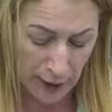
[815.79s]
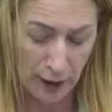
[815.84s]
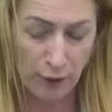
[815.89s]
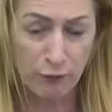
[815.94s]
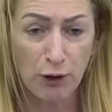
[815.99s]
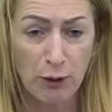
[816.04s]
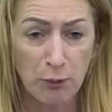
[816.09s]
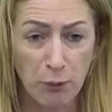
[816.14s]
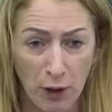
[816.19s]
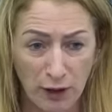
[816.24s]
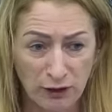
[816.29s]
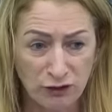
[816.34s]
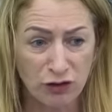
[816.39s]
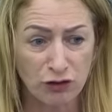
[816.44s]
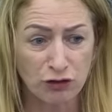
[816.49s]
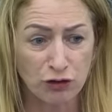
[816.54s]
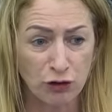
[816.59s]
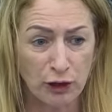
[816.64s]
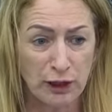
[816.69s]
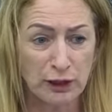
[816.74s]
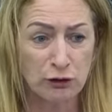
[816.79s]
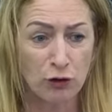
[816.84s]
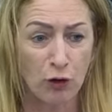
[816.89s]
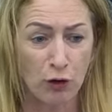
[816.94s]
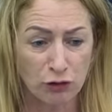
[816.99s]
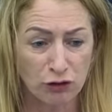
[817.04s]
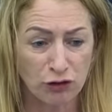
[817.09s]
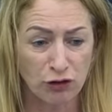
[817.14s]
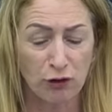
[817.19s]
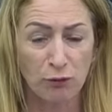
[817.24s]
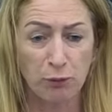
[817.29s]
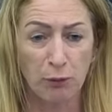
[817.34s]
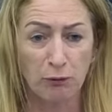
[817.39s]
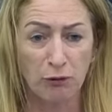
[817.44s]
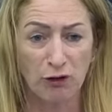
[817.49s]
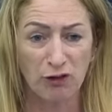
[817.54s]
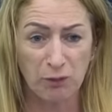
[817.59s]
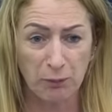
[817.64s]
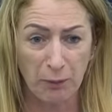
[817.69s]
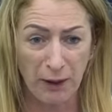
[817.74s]
If we want to treat countries with
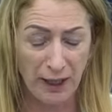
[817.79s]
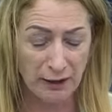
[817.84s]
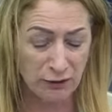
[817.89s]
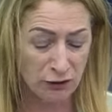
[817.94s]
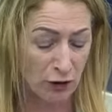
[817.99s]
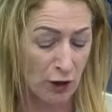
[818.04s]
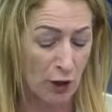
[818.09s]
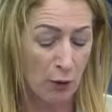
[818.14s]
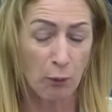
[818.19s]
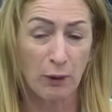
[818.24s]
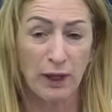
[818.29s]
respect,